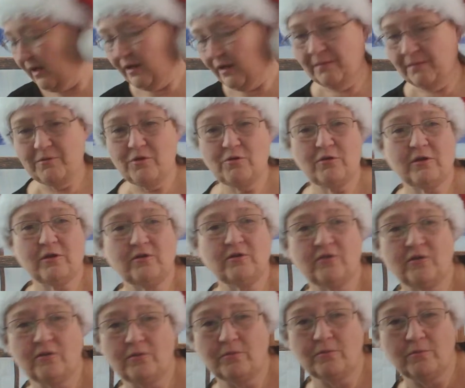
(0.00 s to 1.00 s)
you can
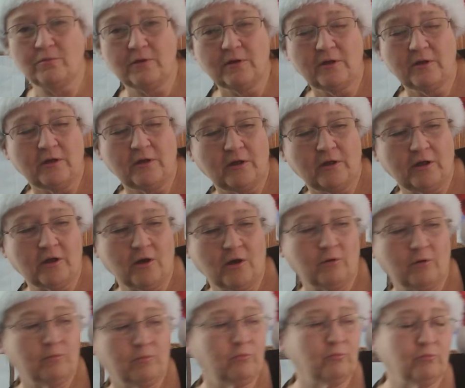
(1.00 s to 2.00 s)
do, you
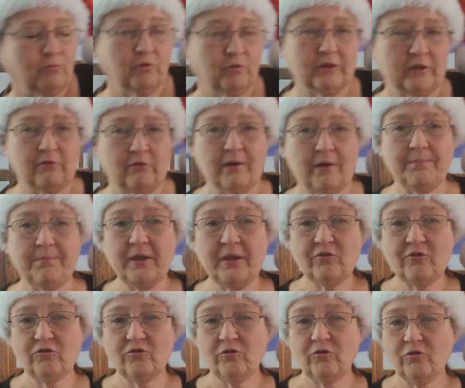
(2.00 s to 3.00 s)
know, really great
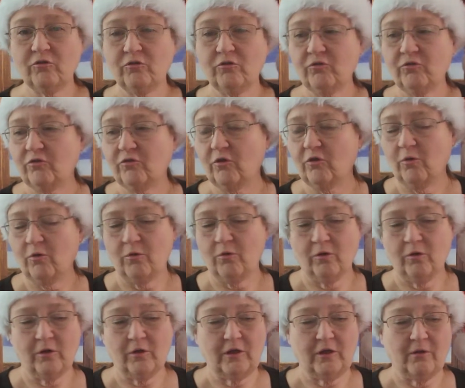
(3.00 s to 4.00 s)
pictures,
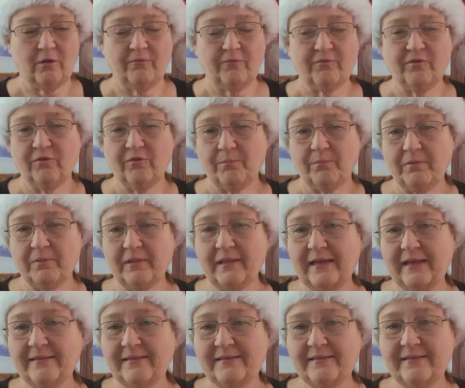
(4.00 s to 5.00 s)
or, you know, of different
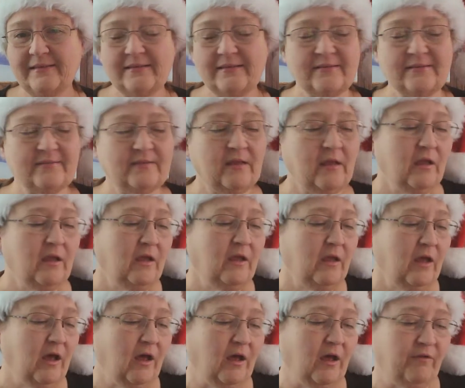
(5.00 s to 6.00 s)
places.
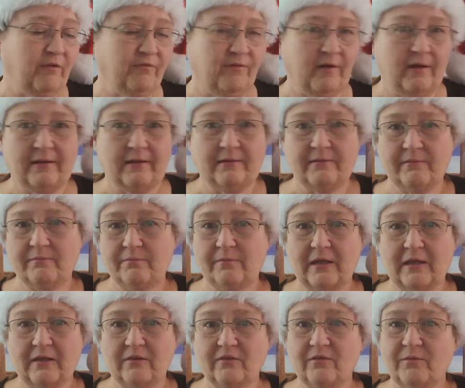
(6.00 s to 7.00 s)
Find
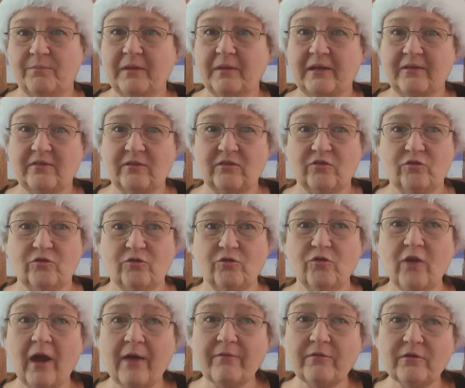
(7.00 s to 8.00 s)
things, the places you've
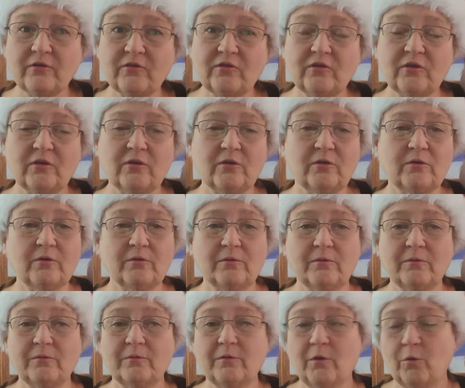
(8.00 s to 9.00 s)
traveled
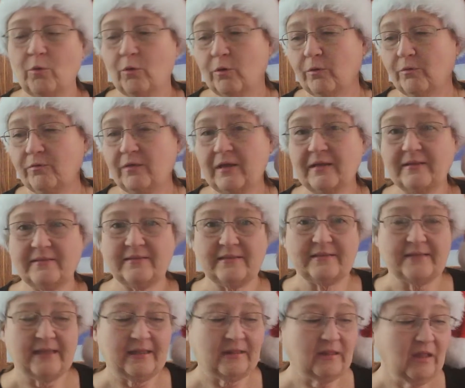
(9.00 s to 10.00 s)
to, or things
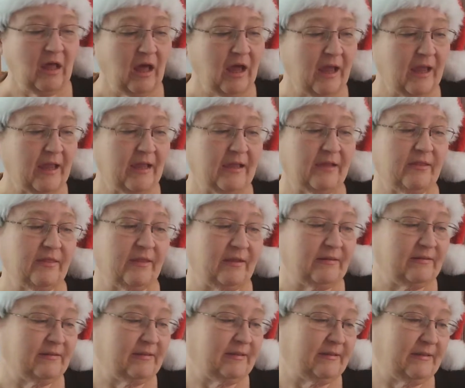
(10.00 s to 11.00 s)
that they like,
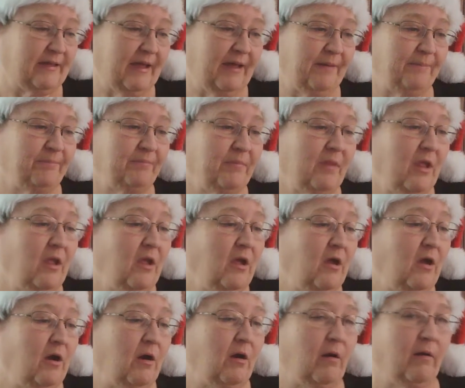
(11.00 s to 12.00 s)
things like that.
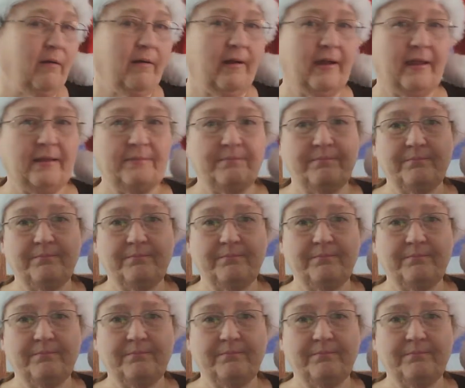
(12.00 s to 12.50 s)
All right,